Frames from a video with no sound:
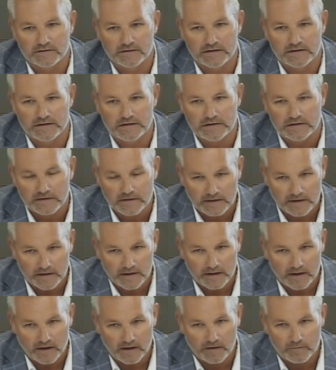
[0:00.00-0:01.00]
any
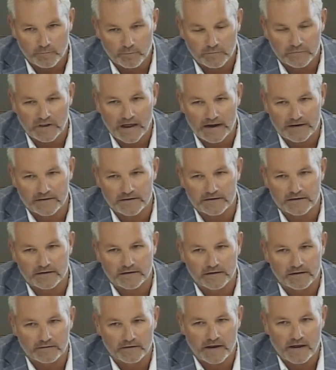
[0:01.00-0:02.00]
a lot of
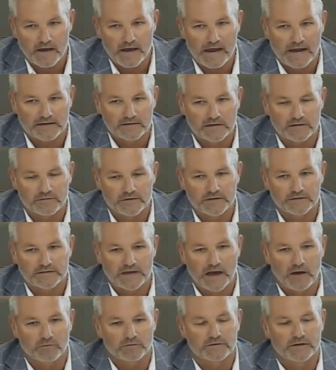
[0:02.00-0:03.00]
the activities
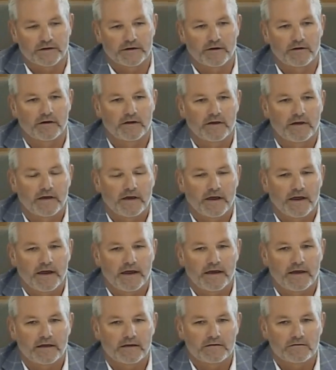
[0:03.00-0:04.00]
out there.
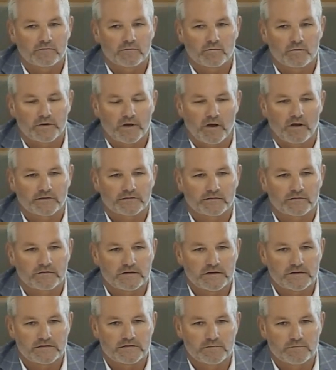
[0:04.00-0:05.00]
And we also
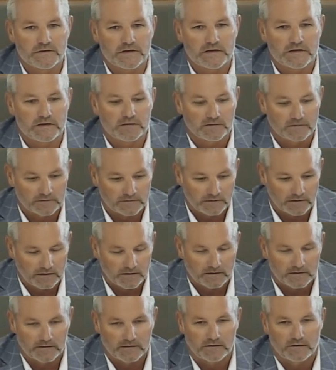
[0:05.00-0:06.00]
need to be
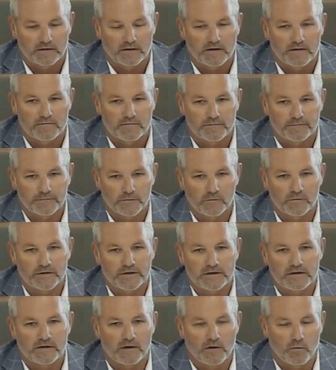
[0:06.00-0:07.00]

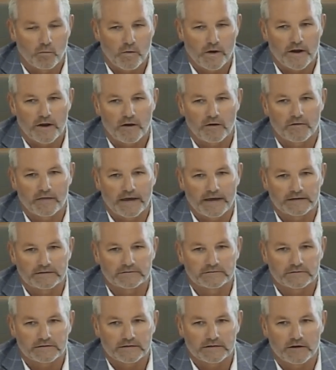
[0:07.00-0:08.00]
fully aware
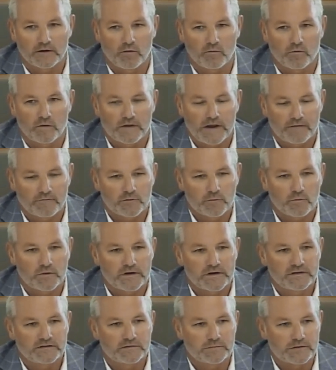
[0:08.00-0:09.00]
that, you know, everyone
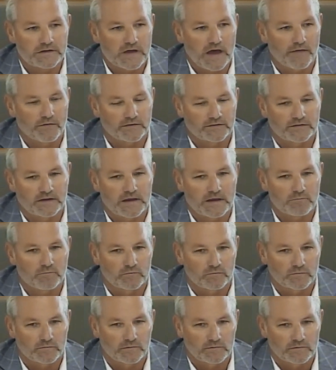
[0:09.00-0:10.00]
needs to be on the
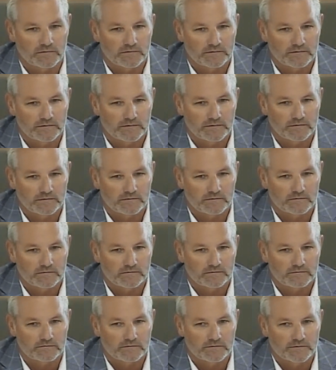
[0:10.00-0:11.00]
same
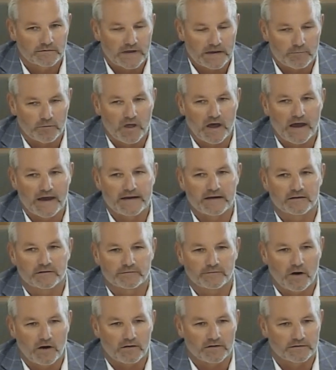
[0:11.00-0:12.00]
line as
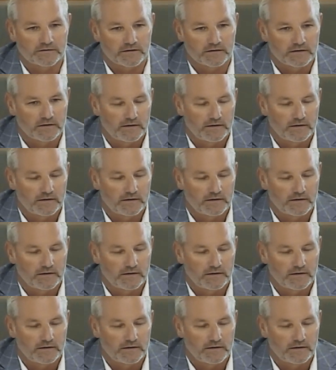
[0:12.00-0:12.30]
far as